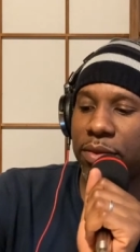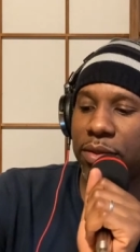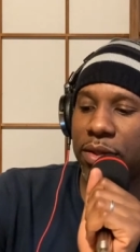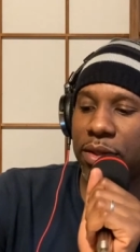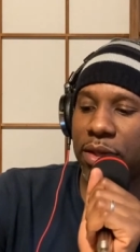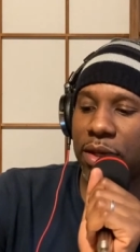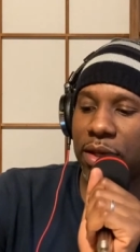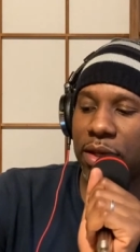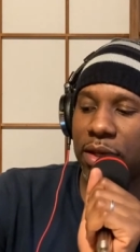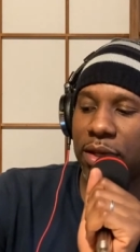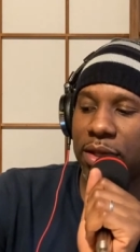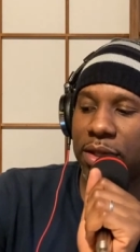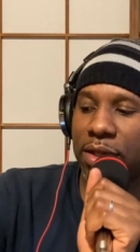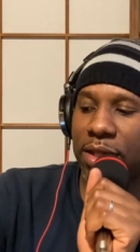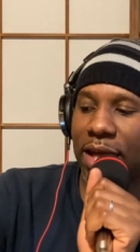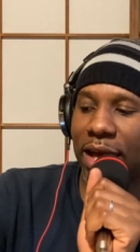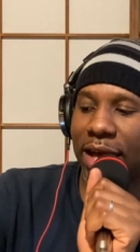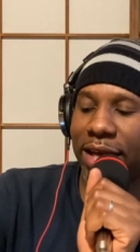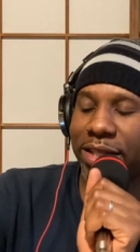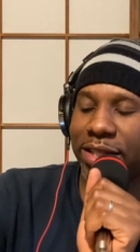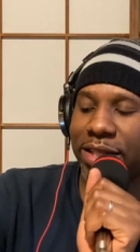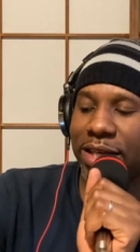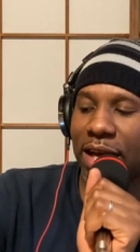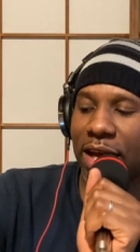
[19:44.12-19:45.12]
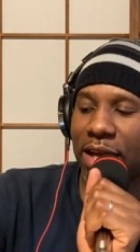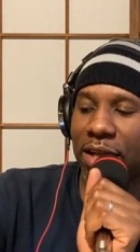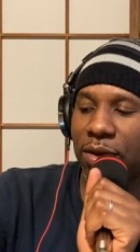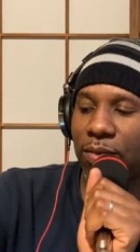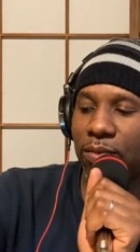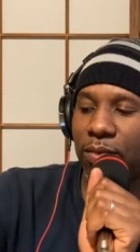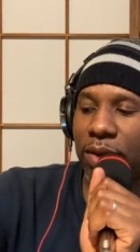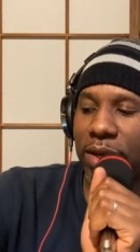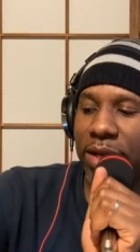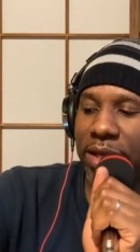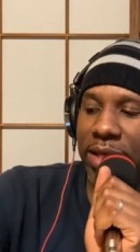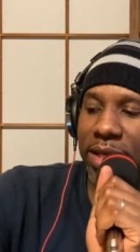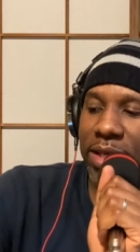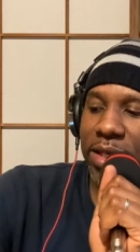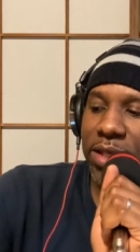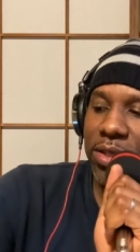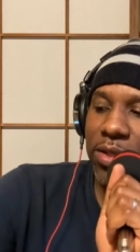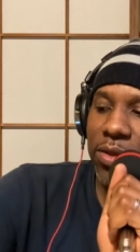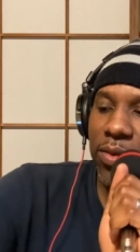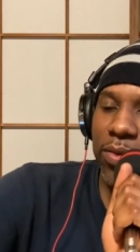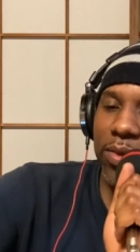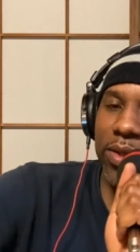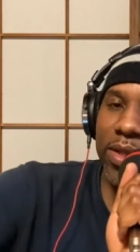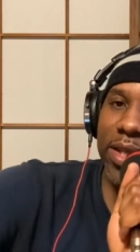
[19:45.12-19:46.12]
That's kind of what he's
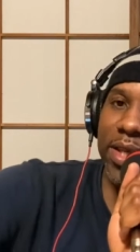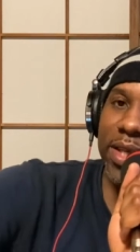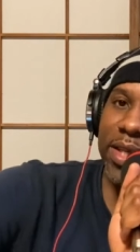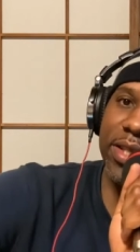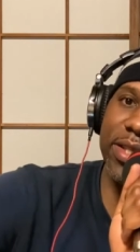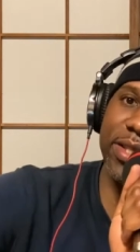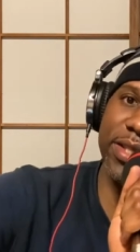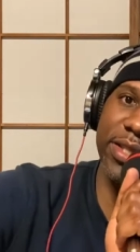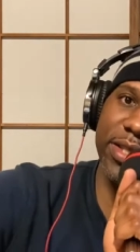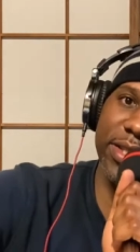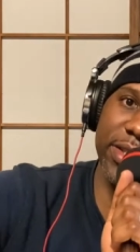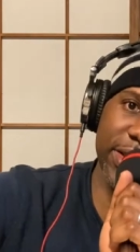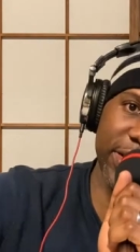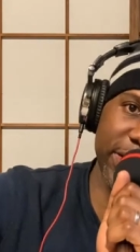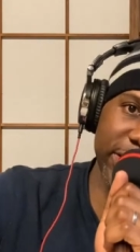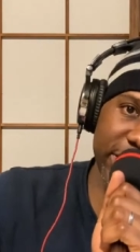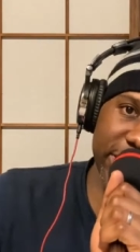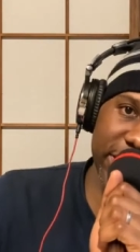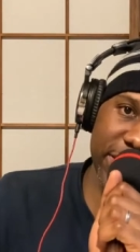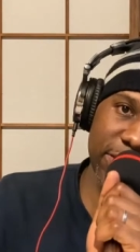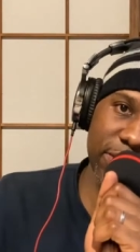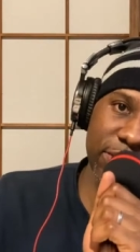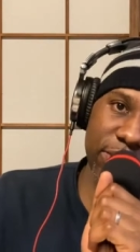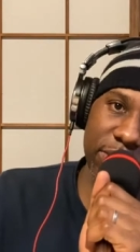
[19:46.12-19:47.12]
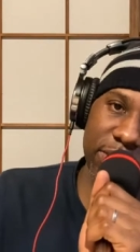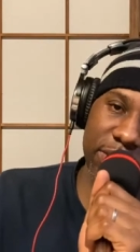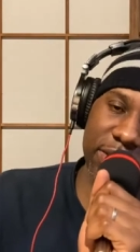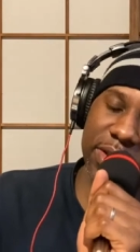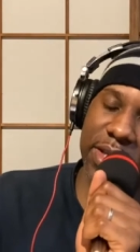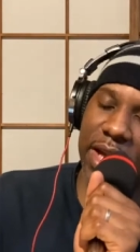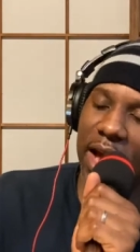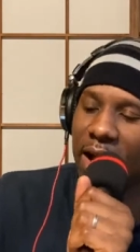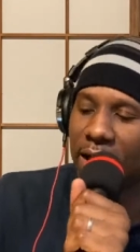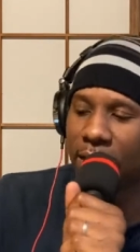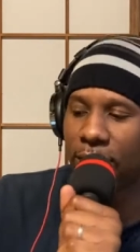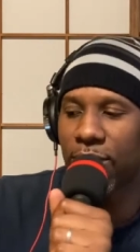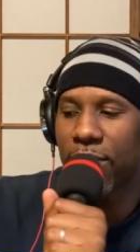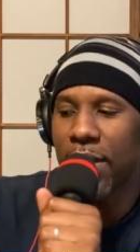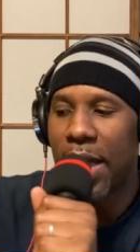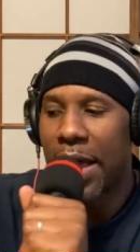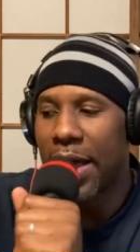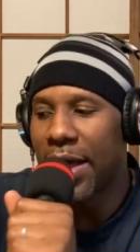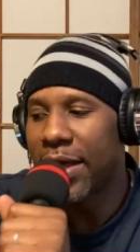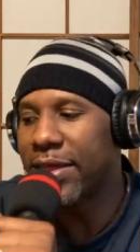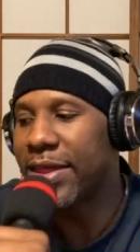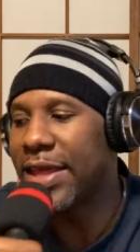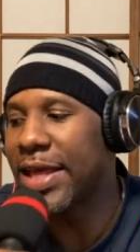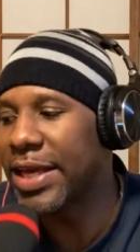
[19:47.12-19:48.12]
doing. Is just a signal to how
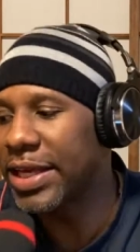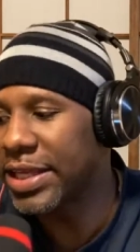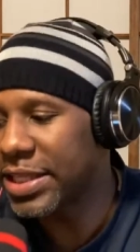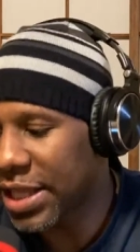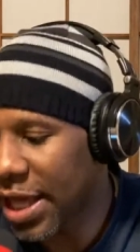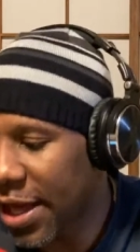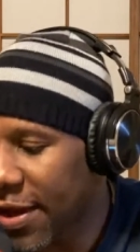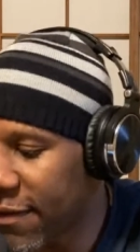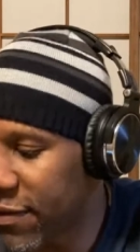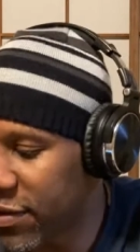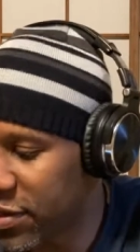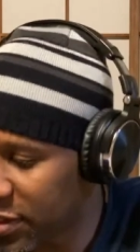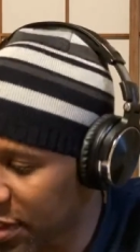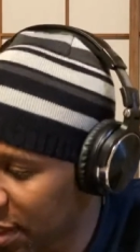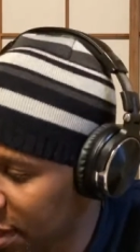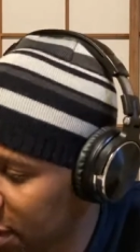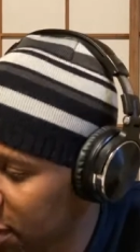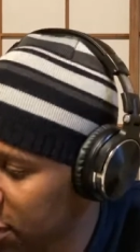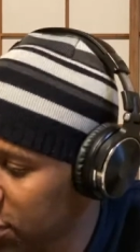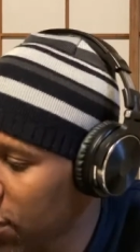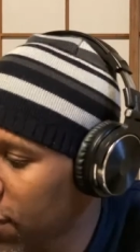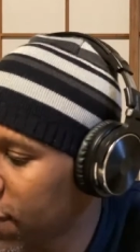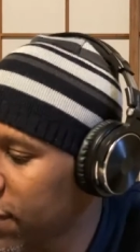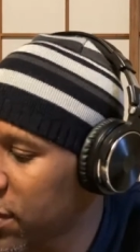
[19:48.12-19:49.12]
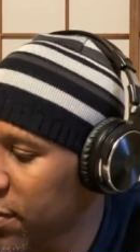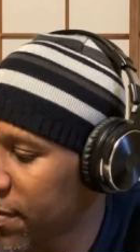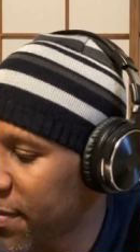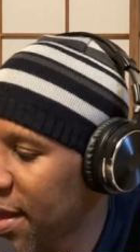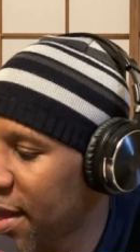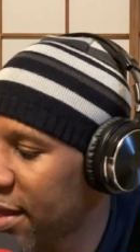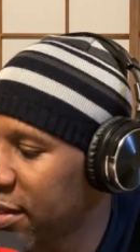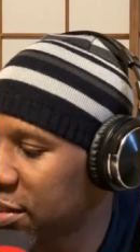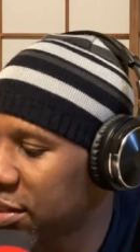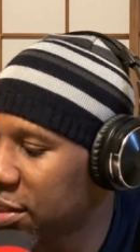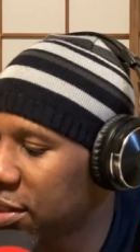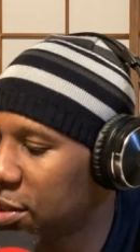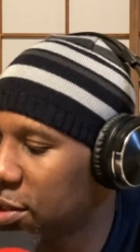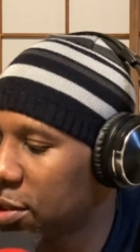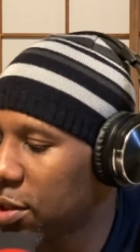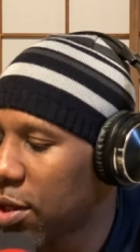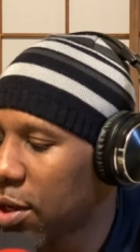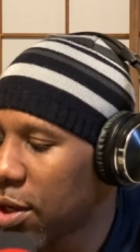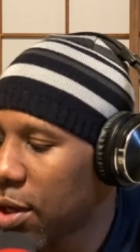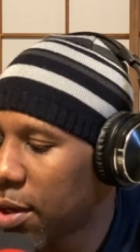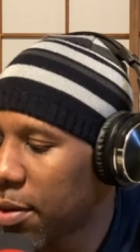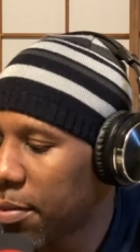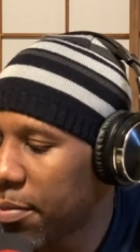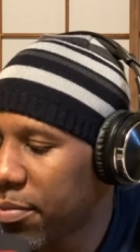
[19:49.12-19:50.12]
things have changed over the past year.
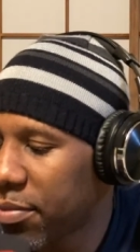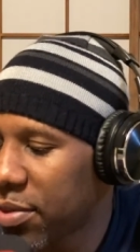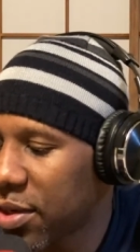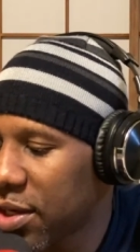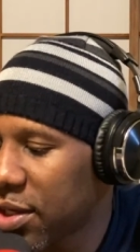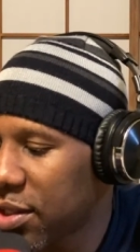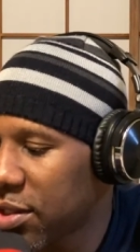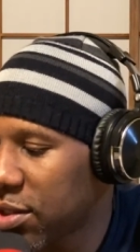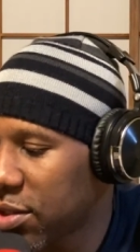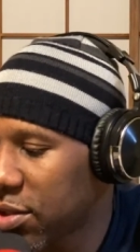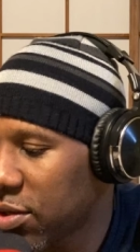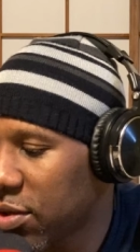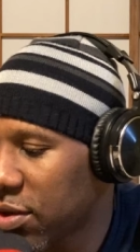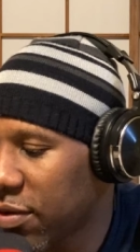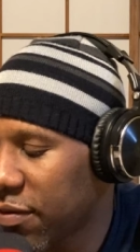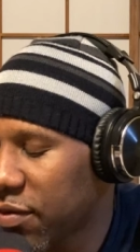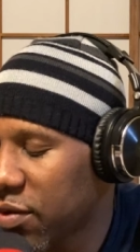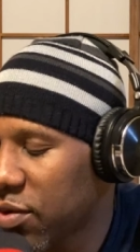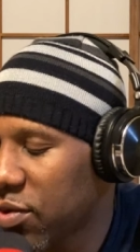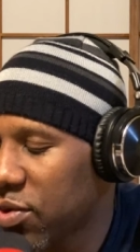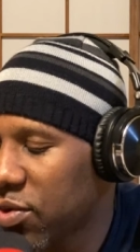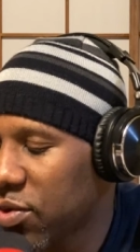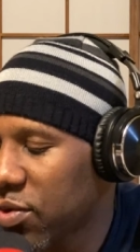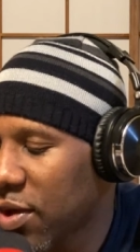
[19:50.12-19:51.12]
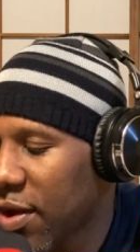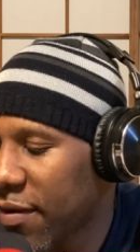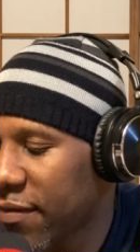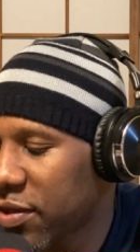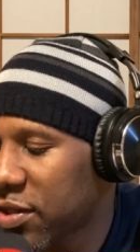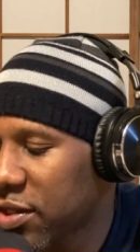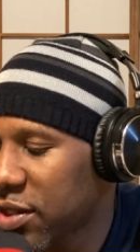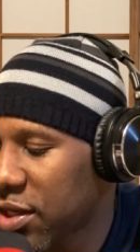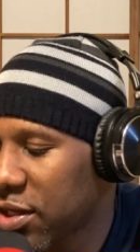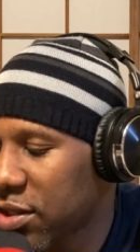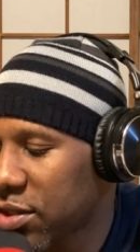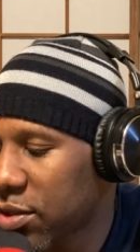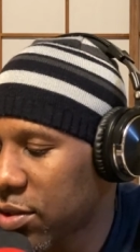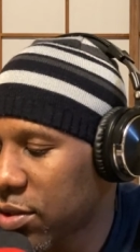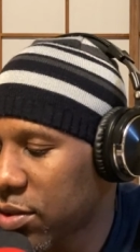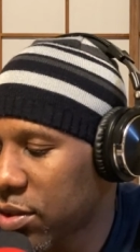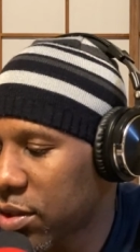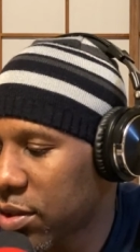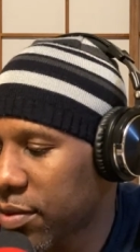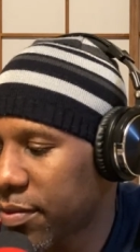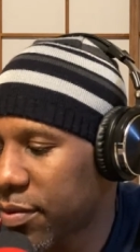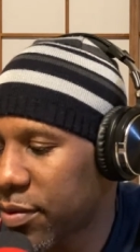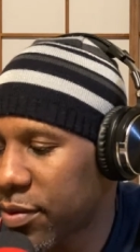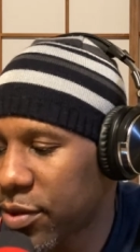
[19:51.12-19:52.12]
But if you do have a chance to go
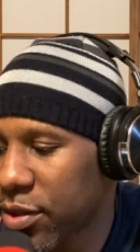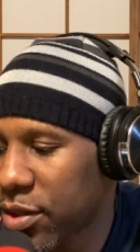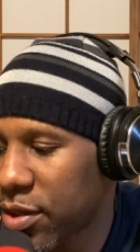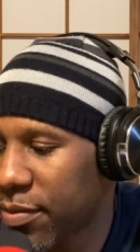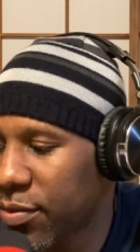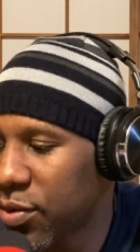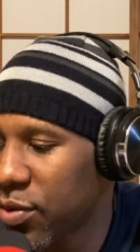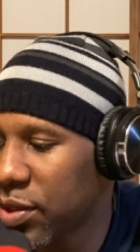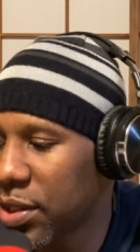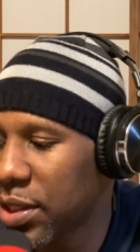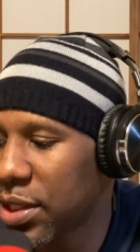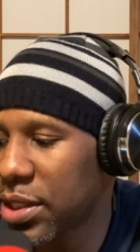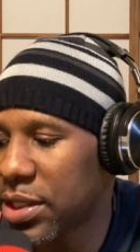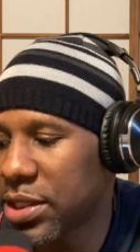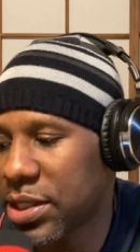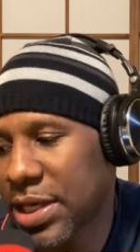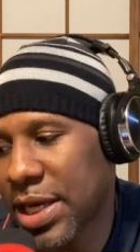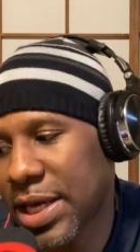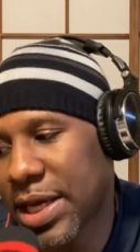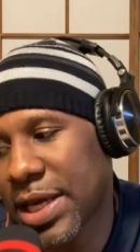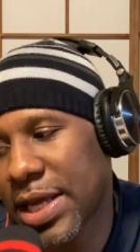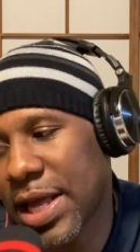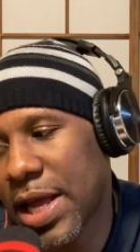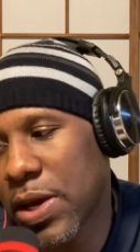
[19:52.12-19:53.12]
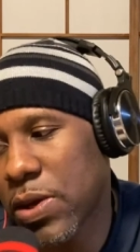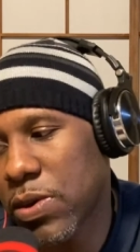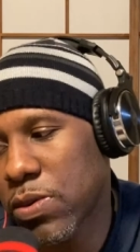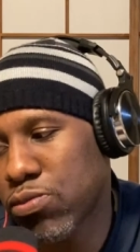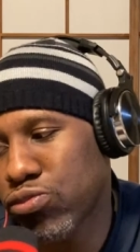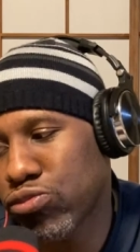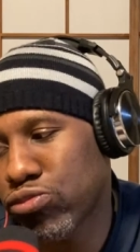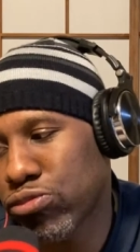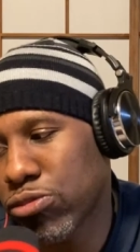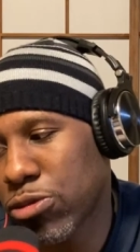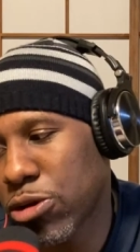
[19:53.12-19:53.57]
to Kabuki, check it out.